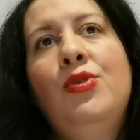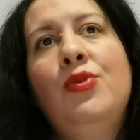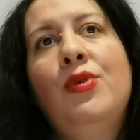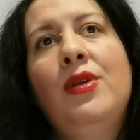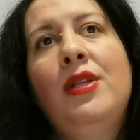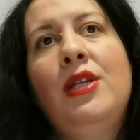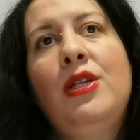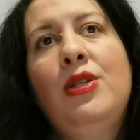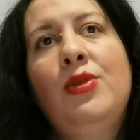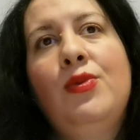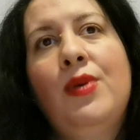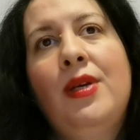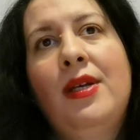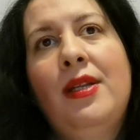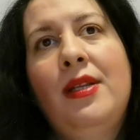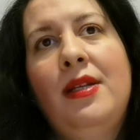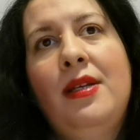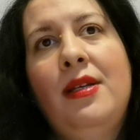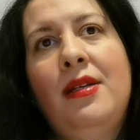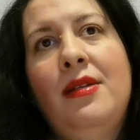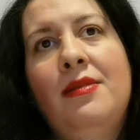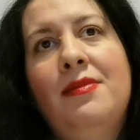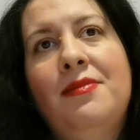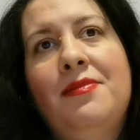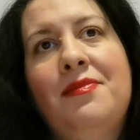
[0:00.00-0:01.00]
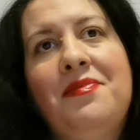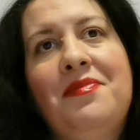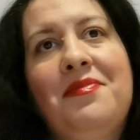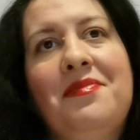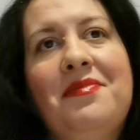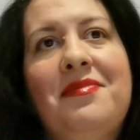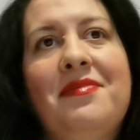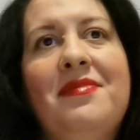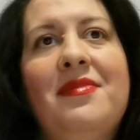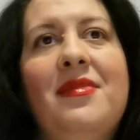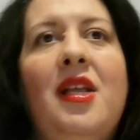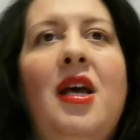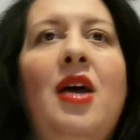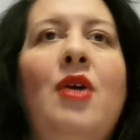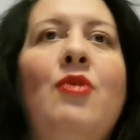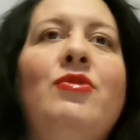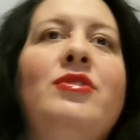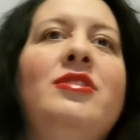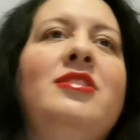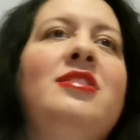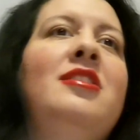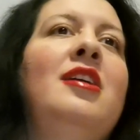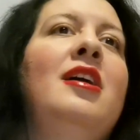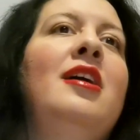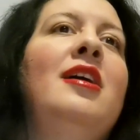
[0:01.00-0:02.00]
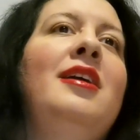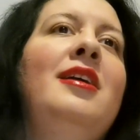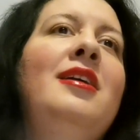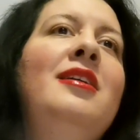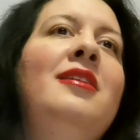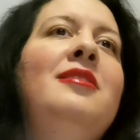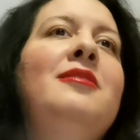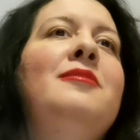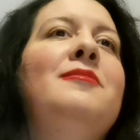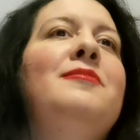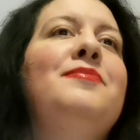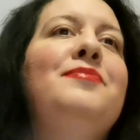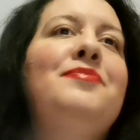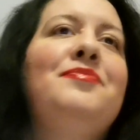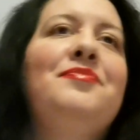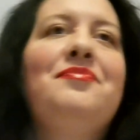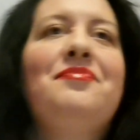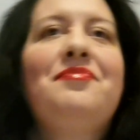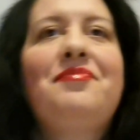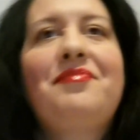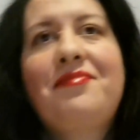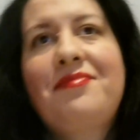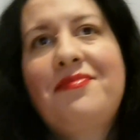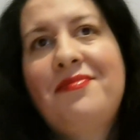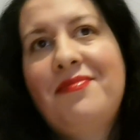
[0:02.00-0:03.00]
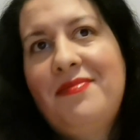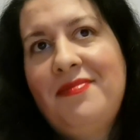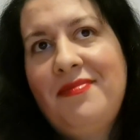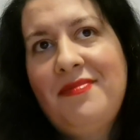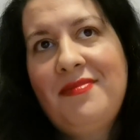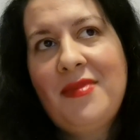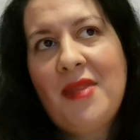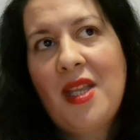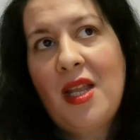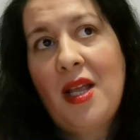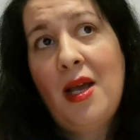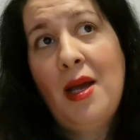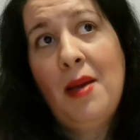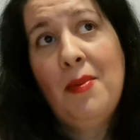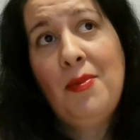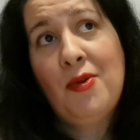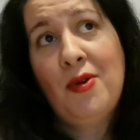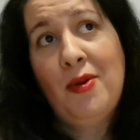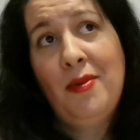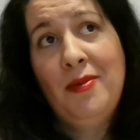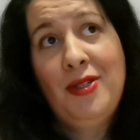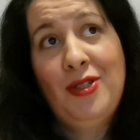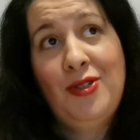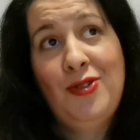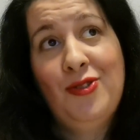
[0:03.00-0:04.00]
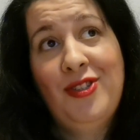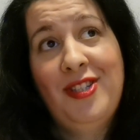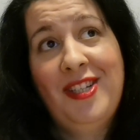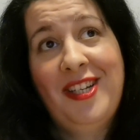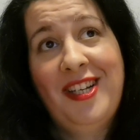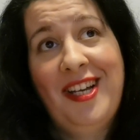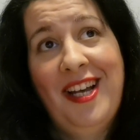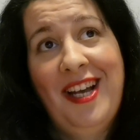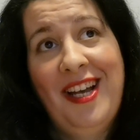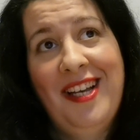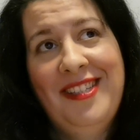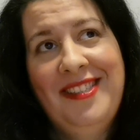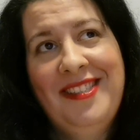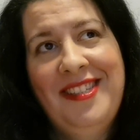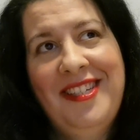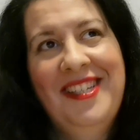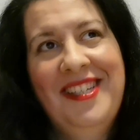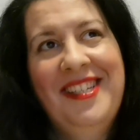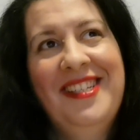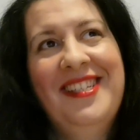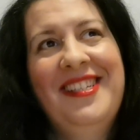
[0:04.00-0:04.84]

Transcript: 2020, I was dying. I promised to the God,